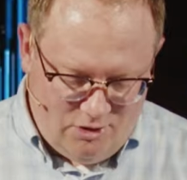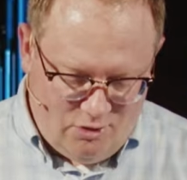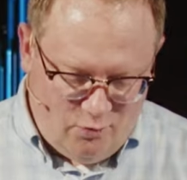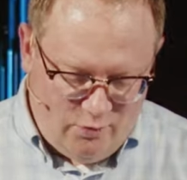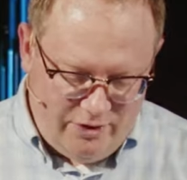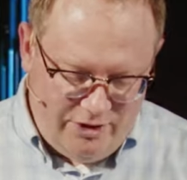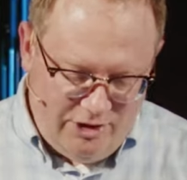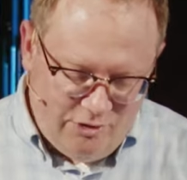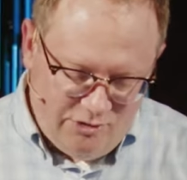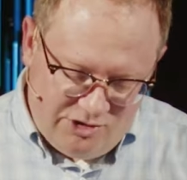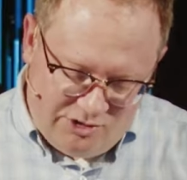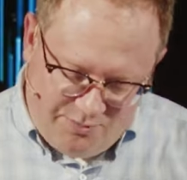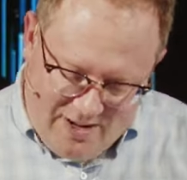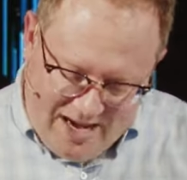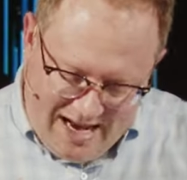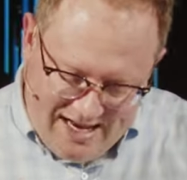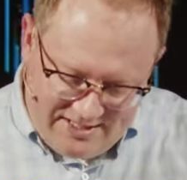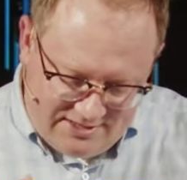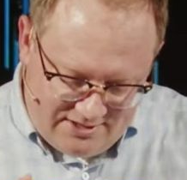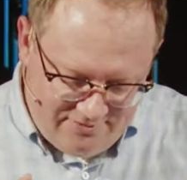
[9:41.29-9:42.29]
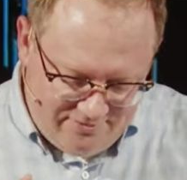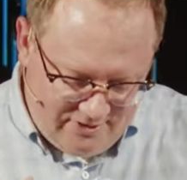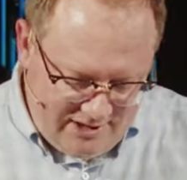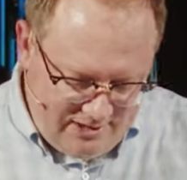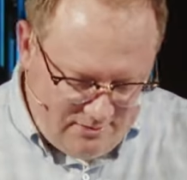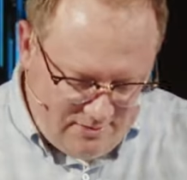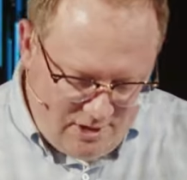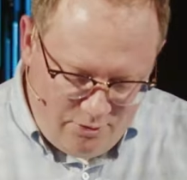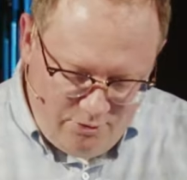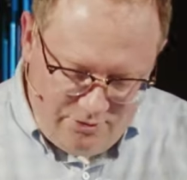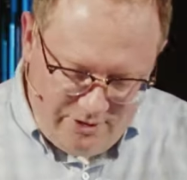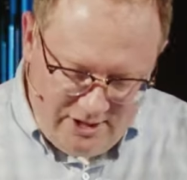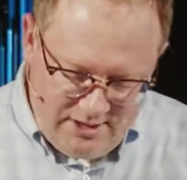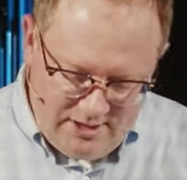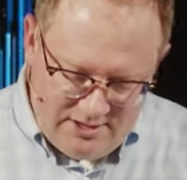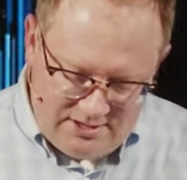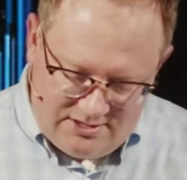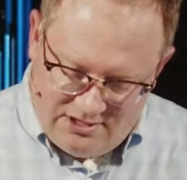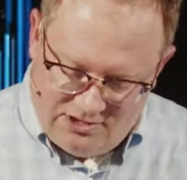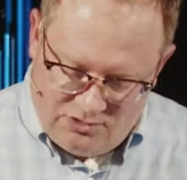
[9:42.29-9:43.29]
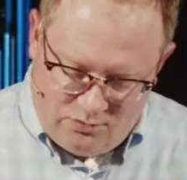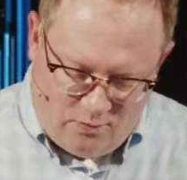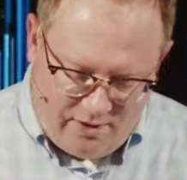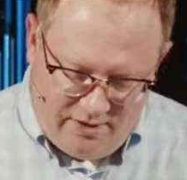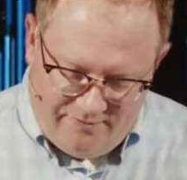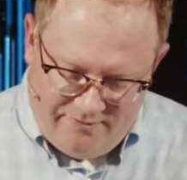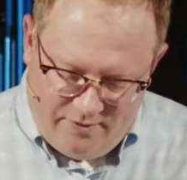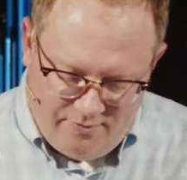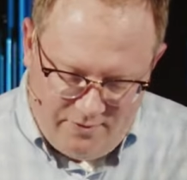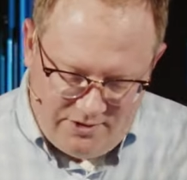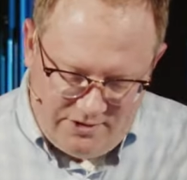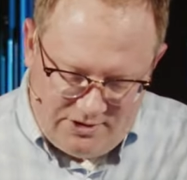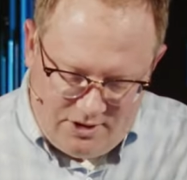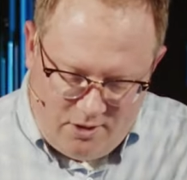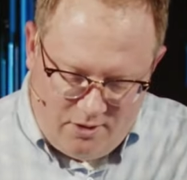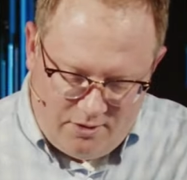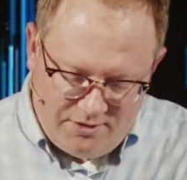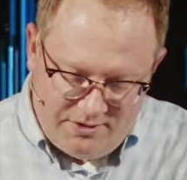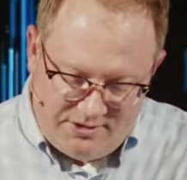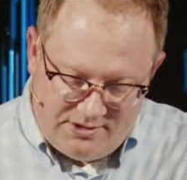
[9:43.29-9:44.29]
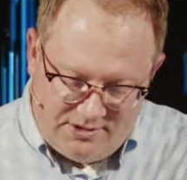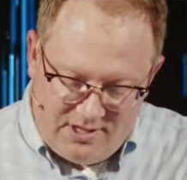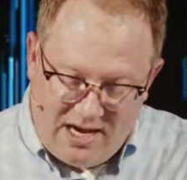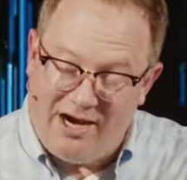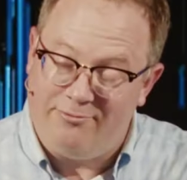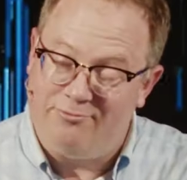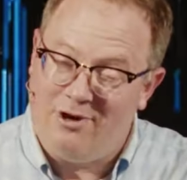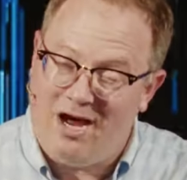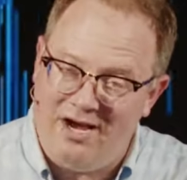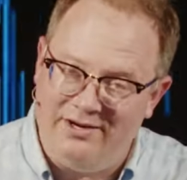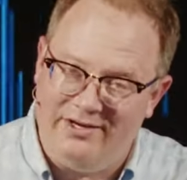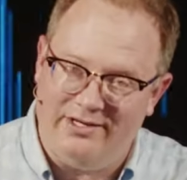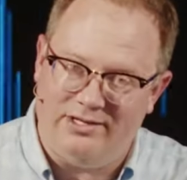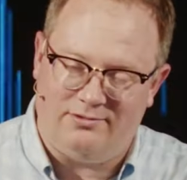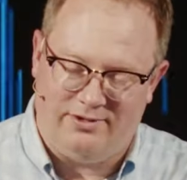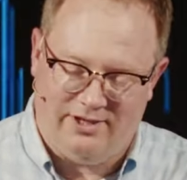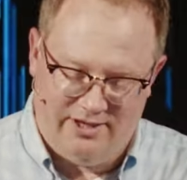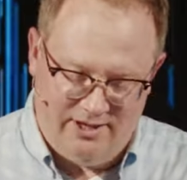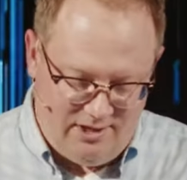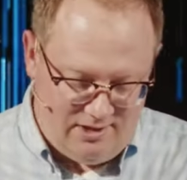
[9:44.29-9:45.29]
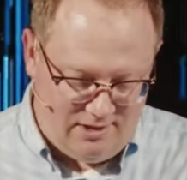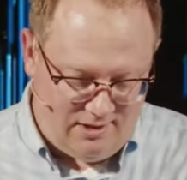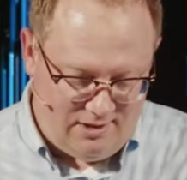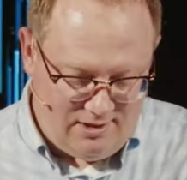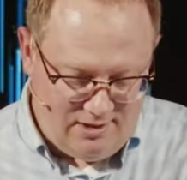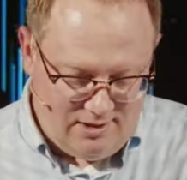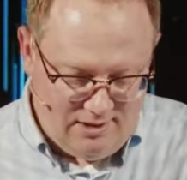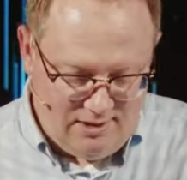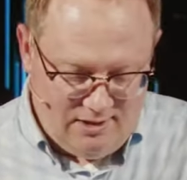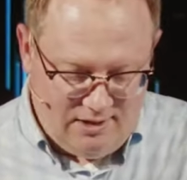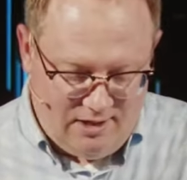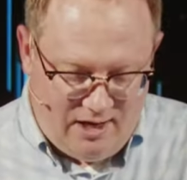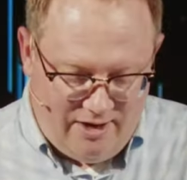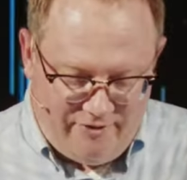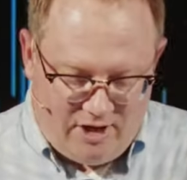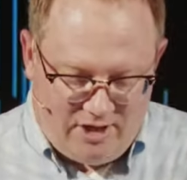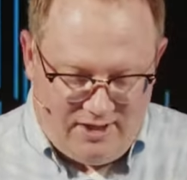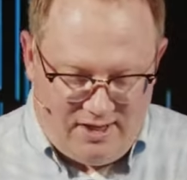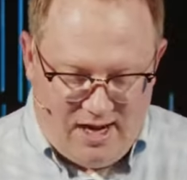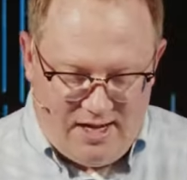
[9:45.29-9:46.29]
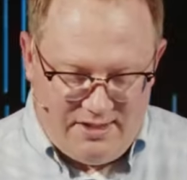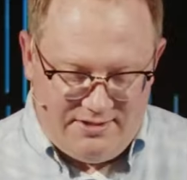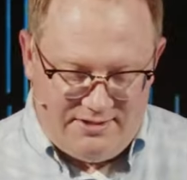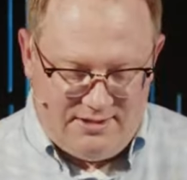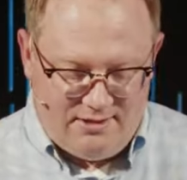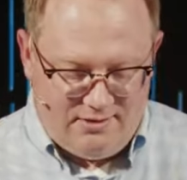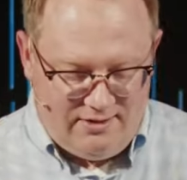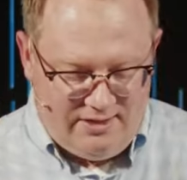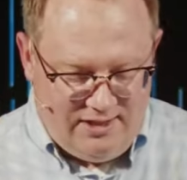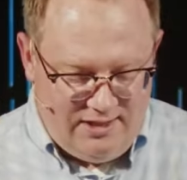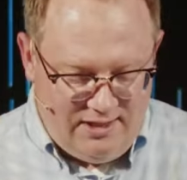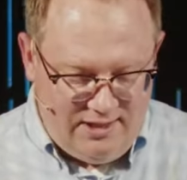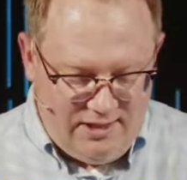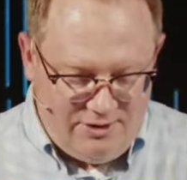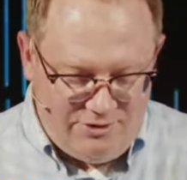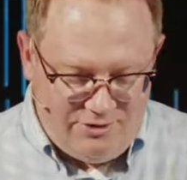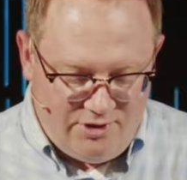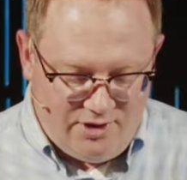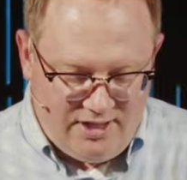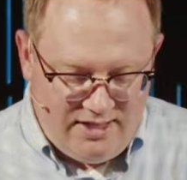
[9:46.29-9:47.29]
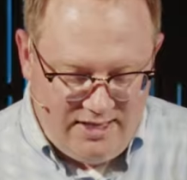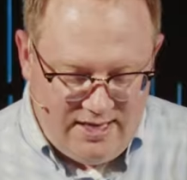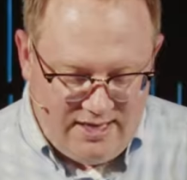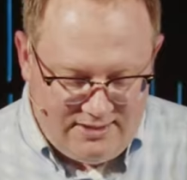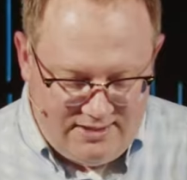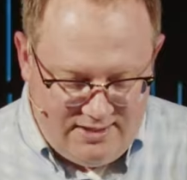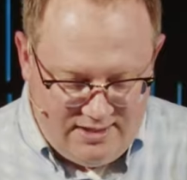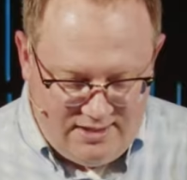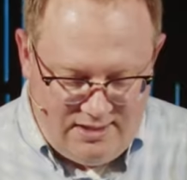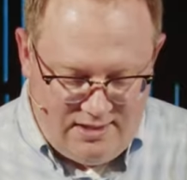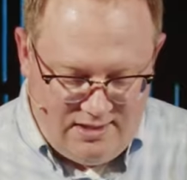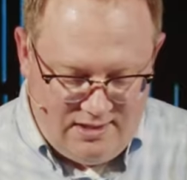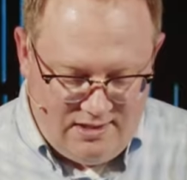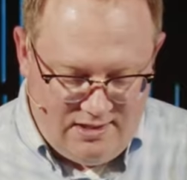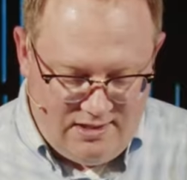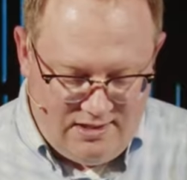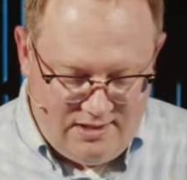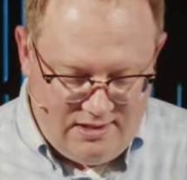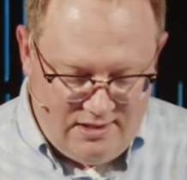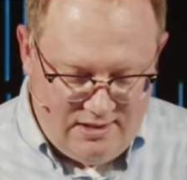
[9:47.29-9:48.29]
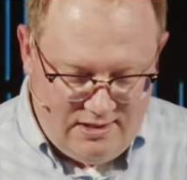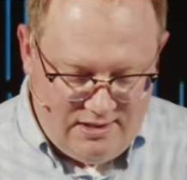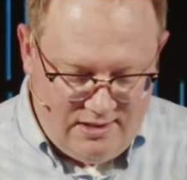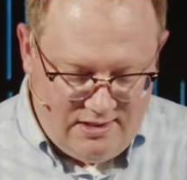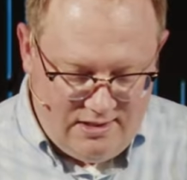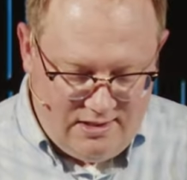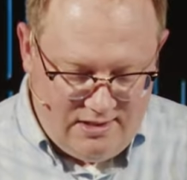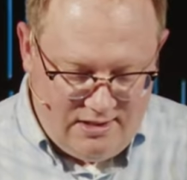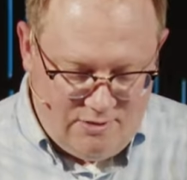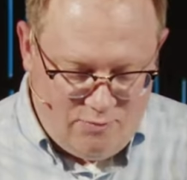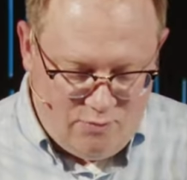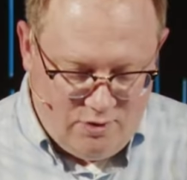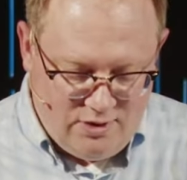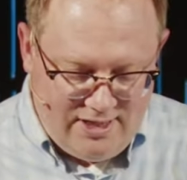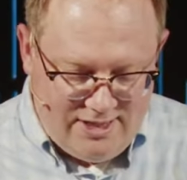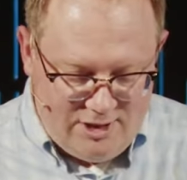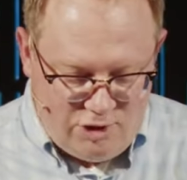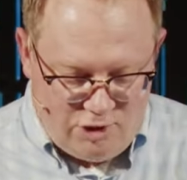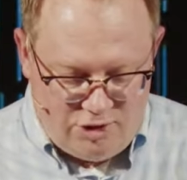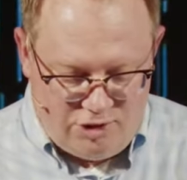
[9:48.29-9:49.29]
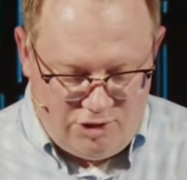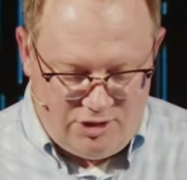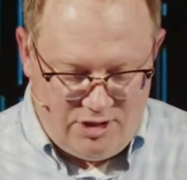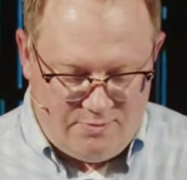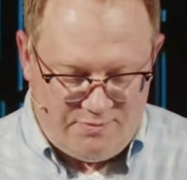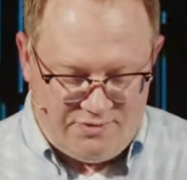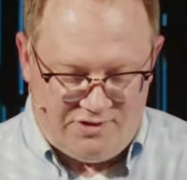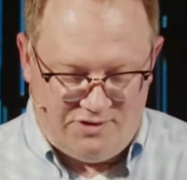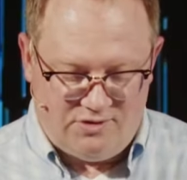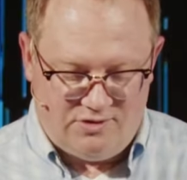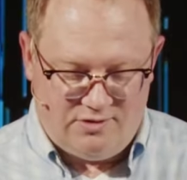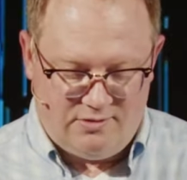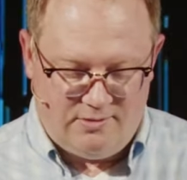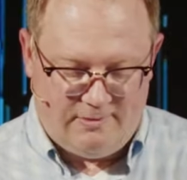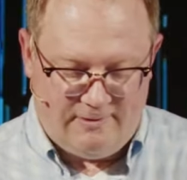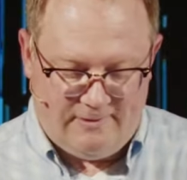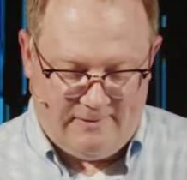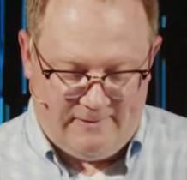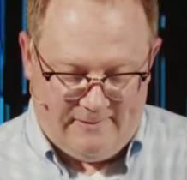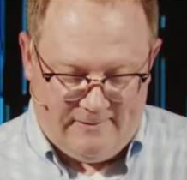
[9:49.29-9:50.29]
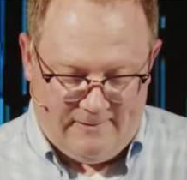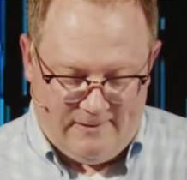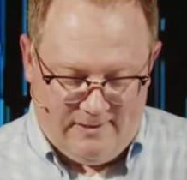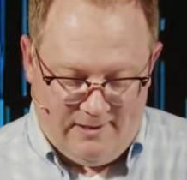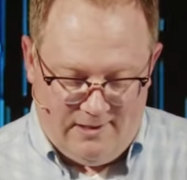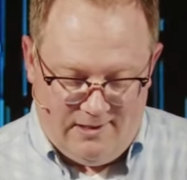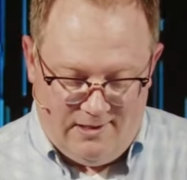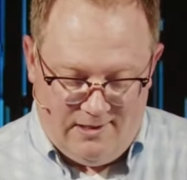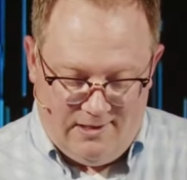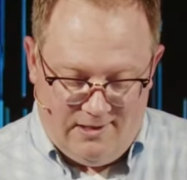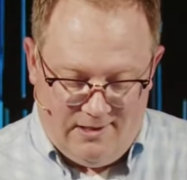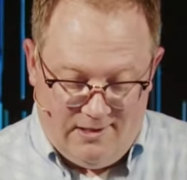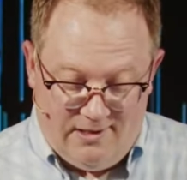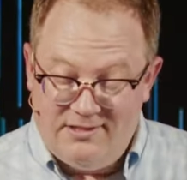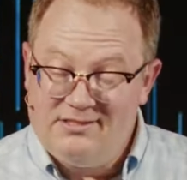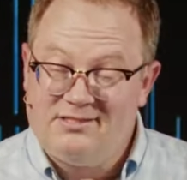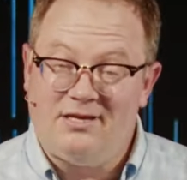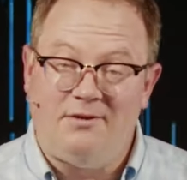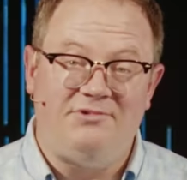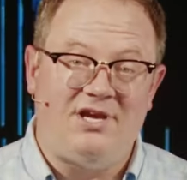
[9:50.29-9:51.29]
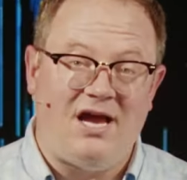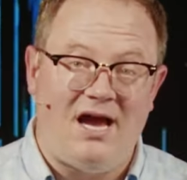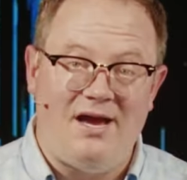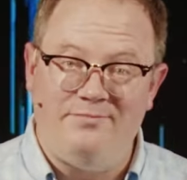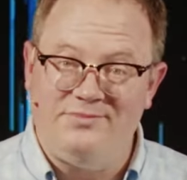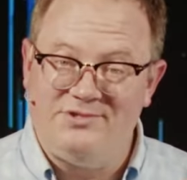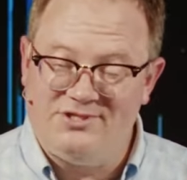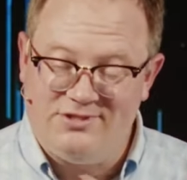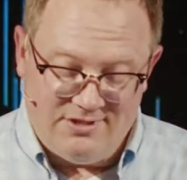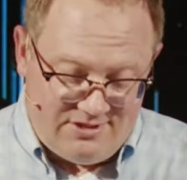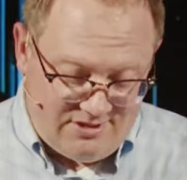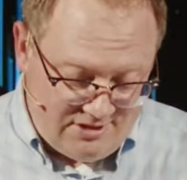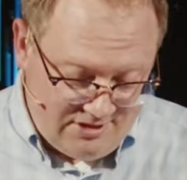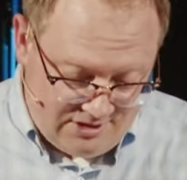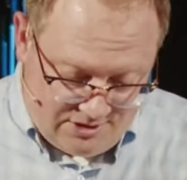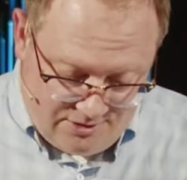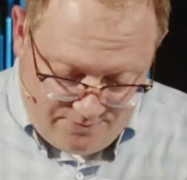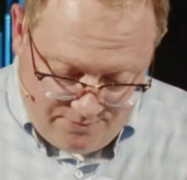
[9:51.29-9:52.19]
When used passively, loneliness is one of the results, ironically, of our constantly interconnected relationships. Sometimes this is the